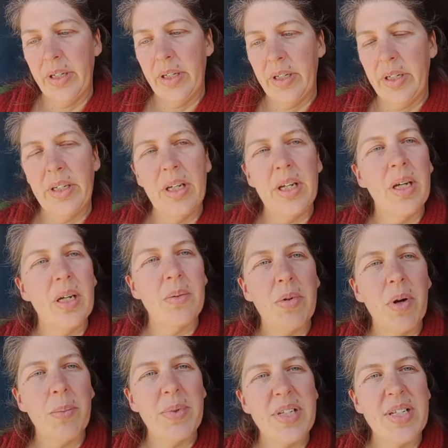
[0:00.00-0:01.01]
and
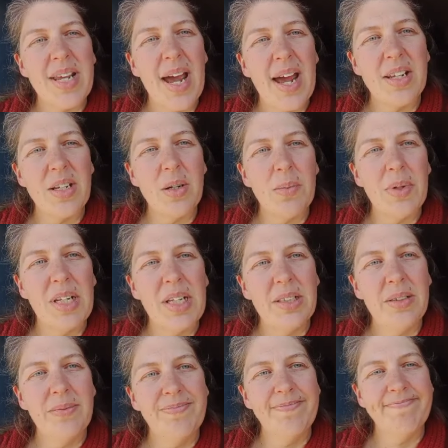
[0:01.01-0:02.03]
probably tidy up a
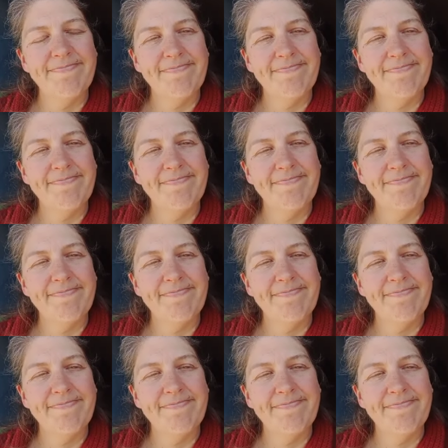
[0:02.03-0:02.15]
little.